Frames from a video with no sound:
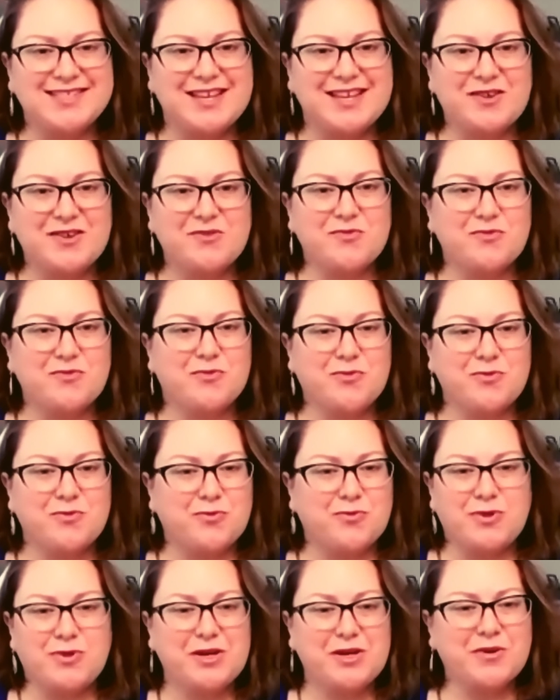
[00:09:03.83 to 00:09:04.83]
Like,
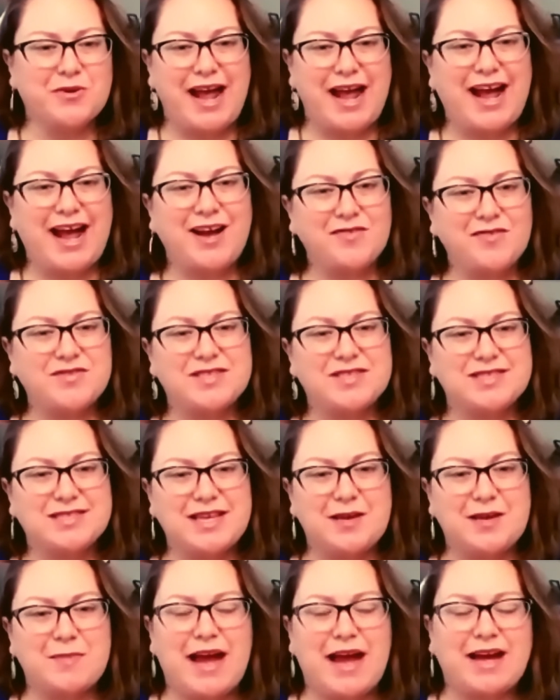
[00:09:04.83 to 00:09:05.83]
we don't have the
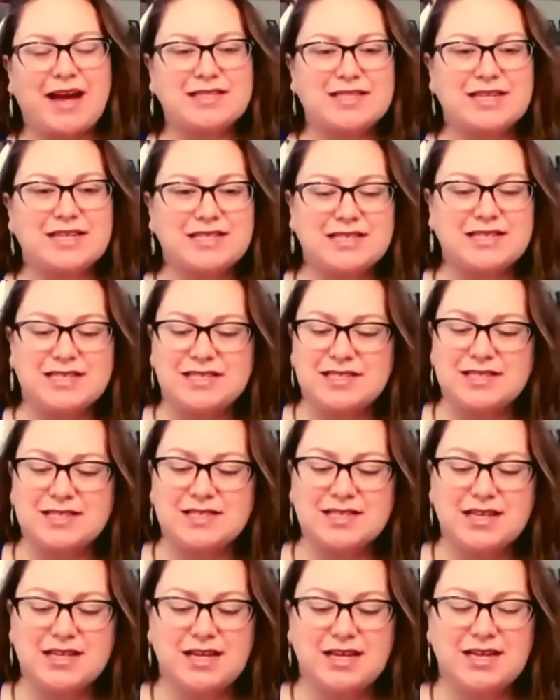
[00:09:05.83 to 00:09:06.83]
same accesses
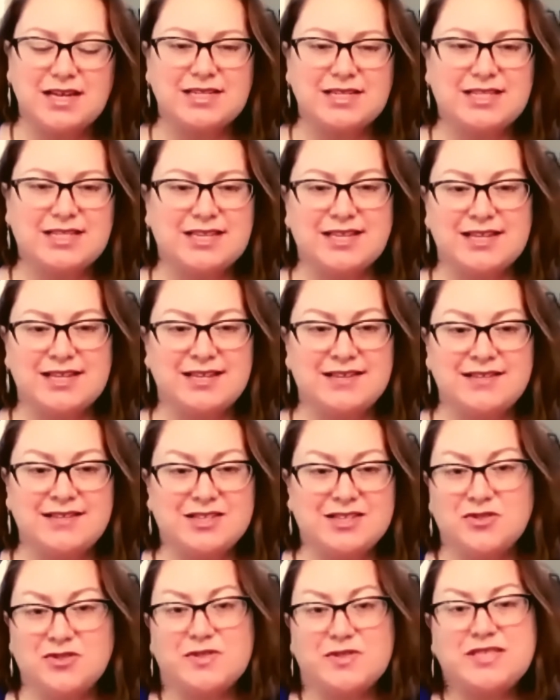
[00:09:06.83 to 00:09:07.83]
to
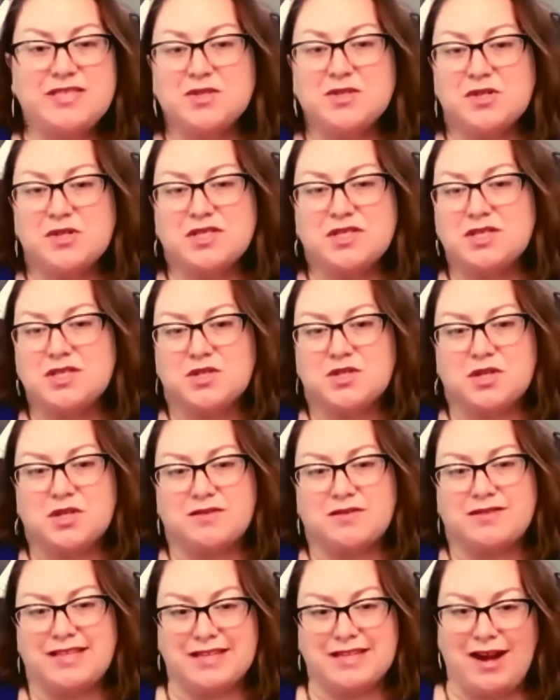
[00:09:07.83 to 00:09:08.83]
to the resources that
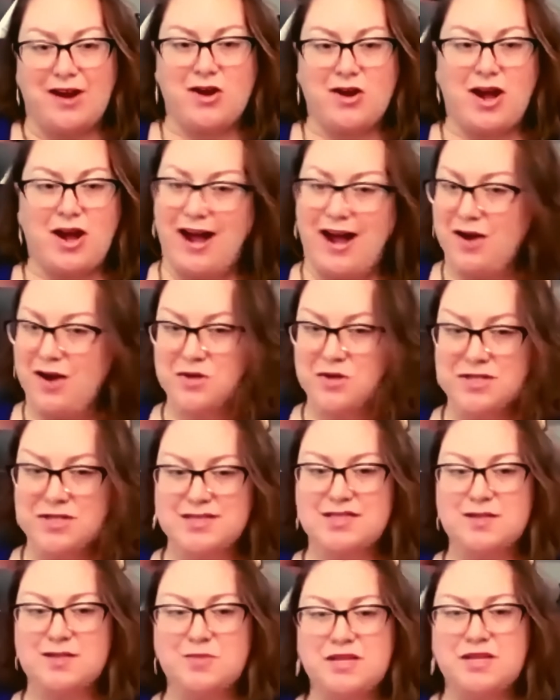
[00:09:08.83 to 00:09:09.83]
that are ours
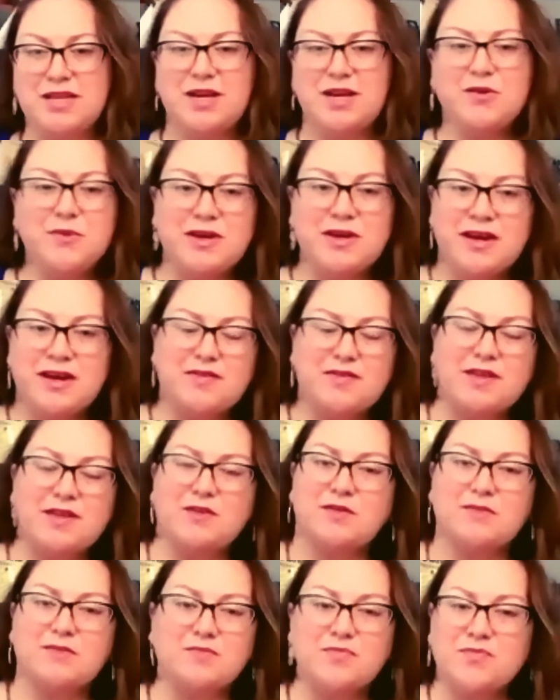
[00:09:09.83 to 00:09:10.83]
to begin with,
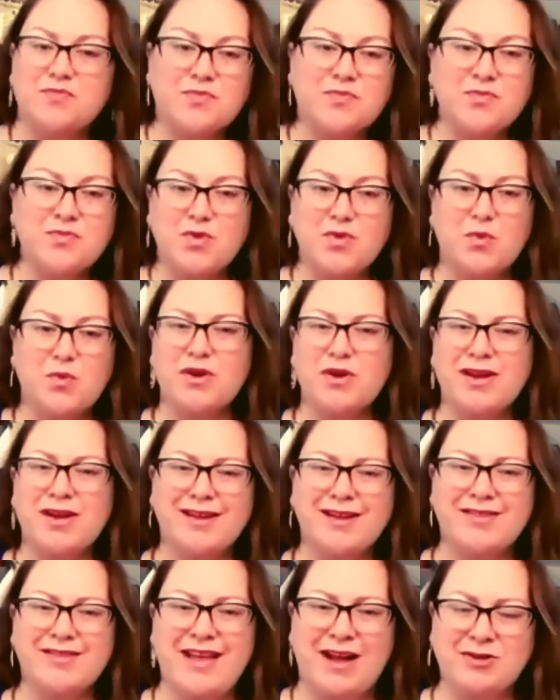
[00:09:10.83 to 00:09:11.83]
and we're not
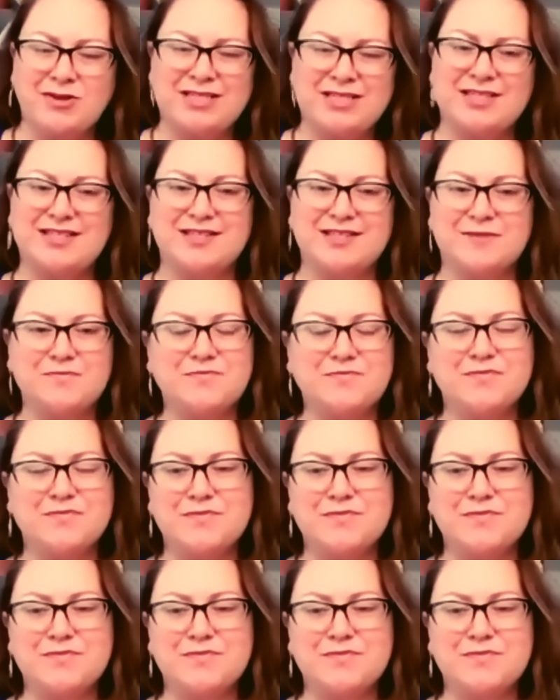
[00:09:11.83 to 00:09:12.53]
allowed to,